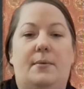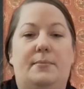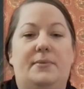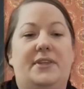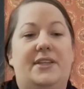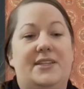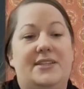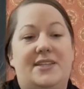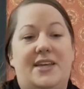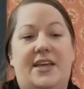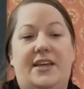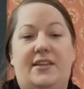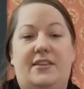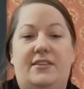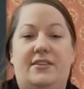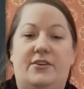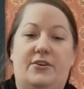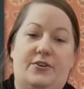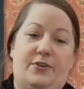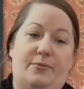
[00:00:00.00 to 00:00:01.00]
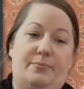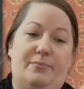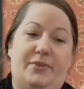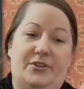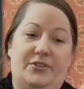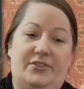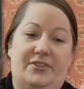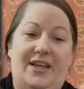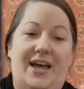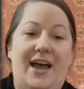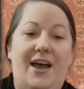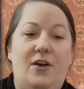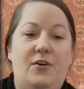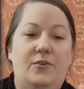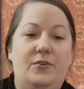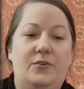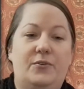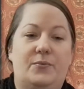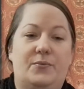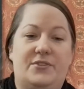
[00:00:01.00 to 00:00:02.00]
Then take the herb bundle
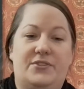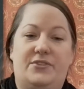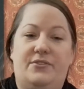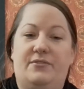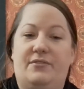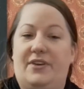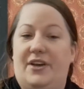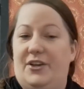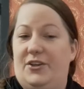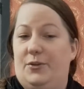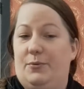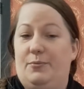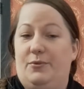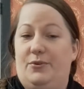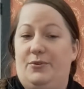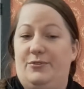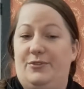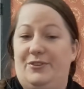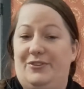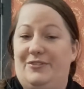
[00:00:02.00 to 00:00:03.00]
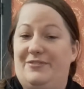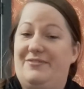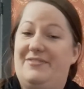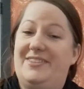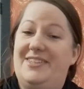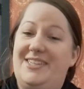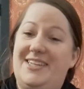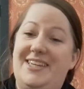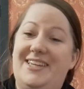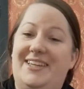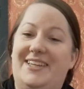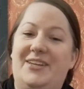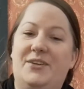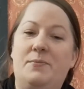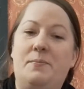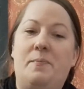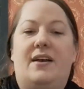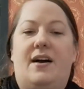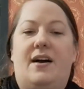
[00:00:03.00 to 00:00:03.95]
out once you've got your bowl full of tea.